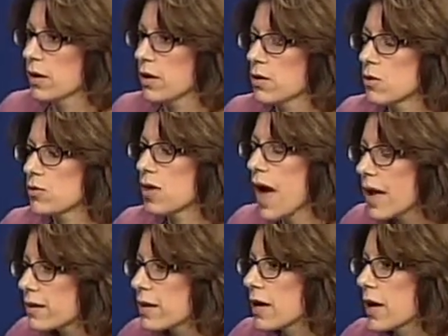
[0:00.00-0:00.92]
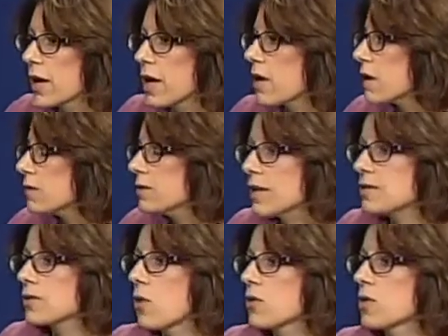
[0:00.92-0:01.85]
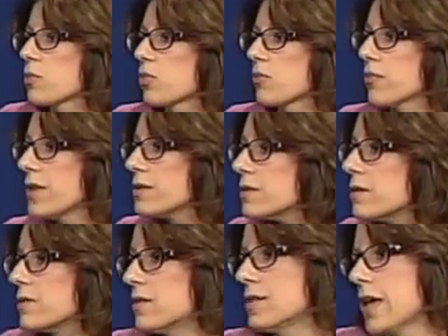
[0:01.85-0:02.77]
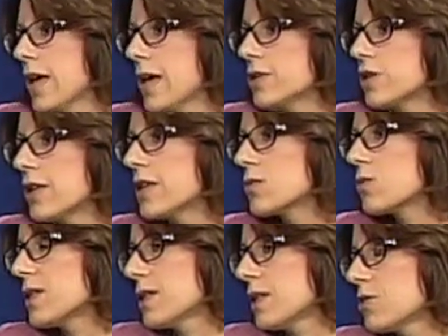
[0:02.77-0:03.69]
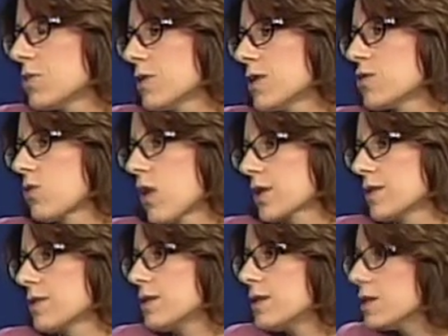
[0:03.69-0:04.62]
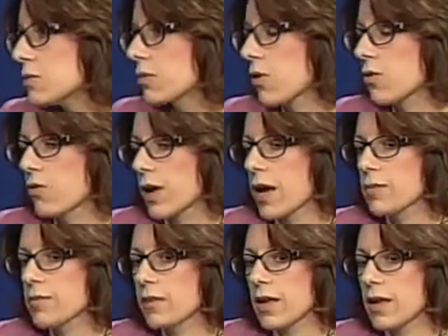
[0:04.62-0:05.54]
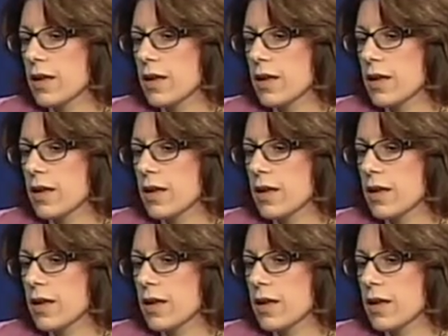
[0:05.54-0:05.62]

you know that let's go in the preventative stage, and that's what we teach with these chronic disease programs right.